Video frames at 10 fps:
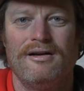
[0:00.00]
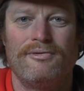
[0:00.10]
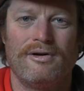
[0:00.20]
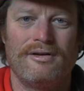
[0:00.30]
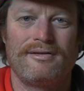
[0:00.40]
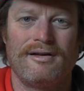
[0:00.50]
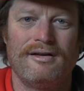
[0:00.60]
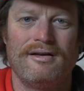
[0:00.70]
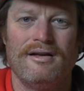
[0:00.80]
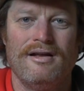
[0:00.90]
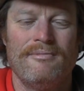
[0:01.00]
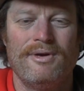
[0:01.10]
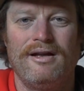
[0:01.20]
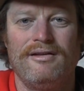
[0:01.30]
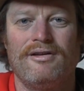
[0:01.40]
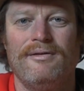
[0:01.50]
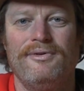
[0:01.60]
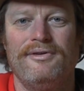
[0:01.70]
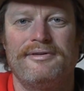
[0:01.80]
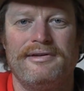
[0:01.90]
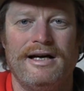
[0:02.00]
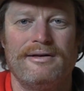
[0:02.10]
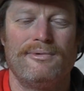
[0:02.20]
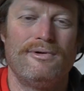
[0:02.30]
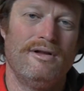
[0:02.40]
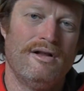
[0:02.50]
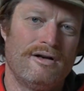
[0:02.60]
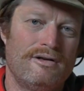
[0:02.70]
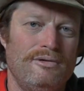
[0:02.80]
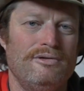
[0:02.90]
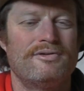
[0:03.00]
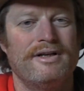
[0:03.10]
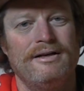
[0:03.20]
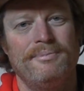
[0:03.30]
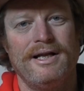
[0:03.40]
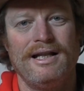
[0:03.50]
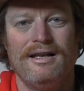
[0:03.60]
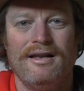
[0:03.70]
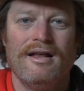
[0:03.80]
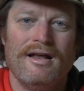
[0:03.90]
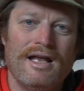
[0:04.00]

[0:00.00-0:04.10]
rock solid Mickey Thompson sidewall, cool tread pattern,